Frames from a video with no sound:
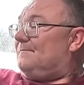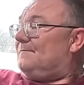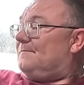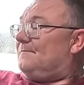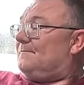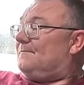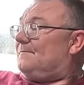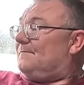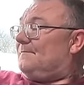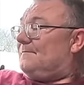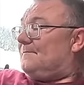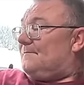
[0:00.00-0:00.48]

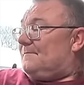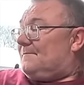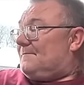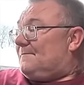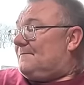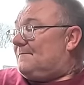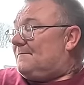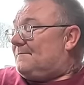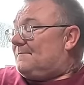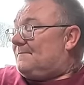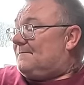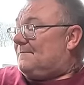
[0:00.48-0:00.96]

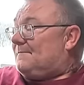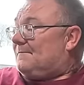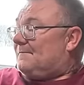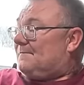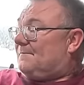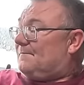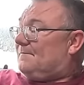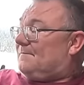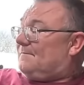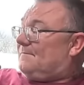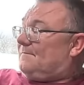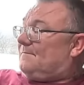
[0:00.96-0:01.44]

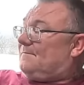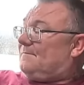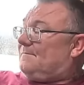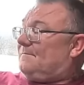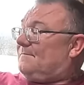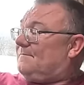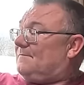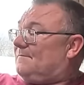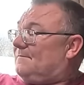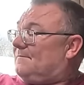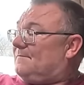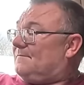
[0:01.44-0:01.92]

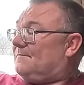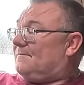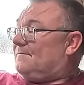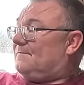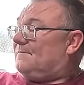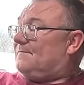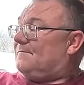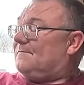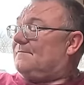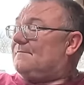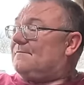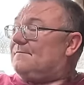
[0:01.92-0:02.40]

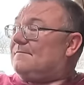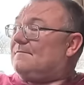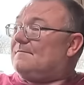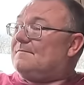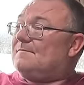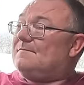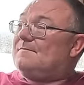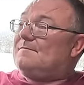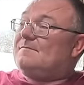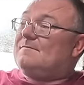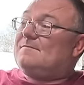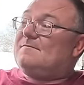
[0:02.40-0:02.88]

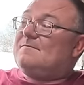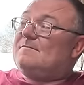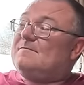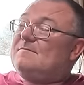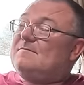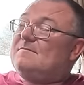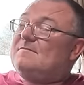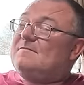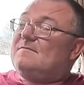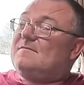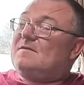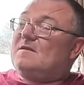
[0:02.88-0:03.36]

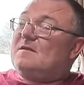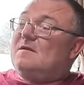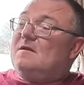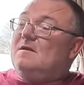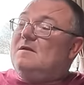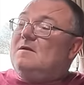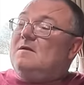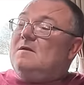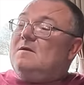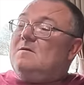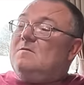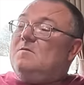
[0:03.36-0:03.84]

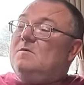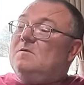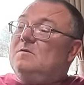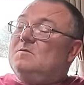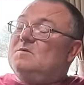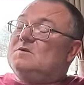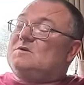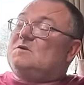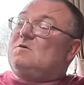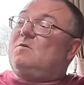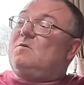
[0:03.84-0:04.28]
This person isn't speaking.